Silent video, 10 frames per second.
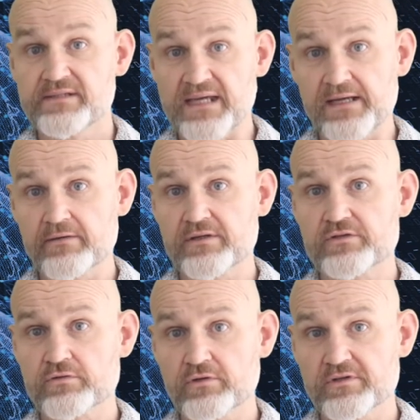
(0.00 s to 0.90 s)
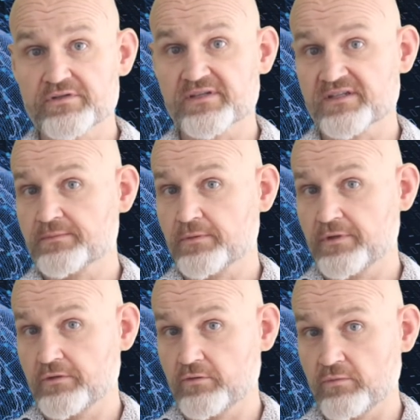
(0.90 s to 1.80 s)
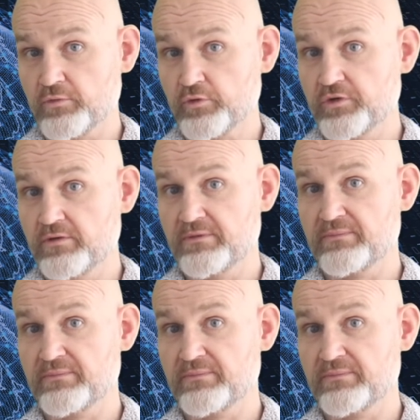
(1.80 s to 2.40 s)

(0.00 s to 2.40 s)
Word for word: Data intruders exploit normal human